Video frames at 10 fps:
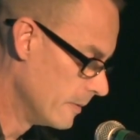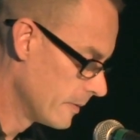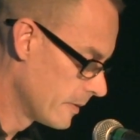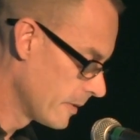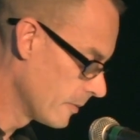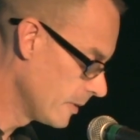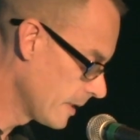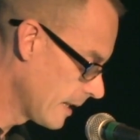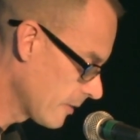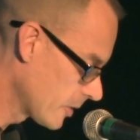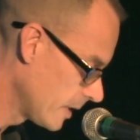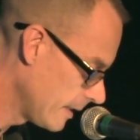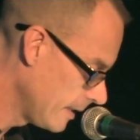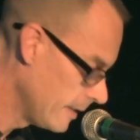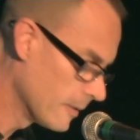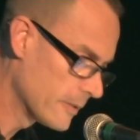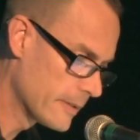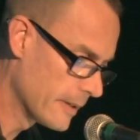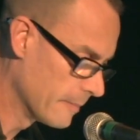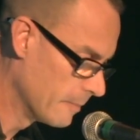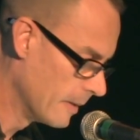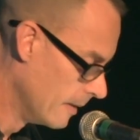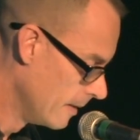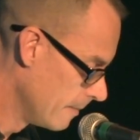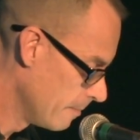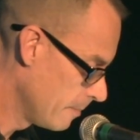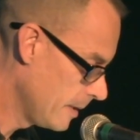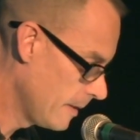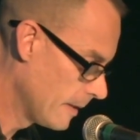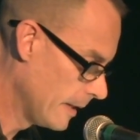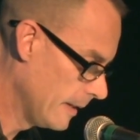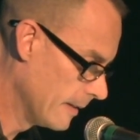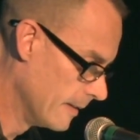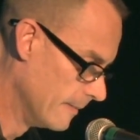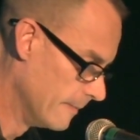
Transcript: so you can actually hear some Polari.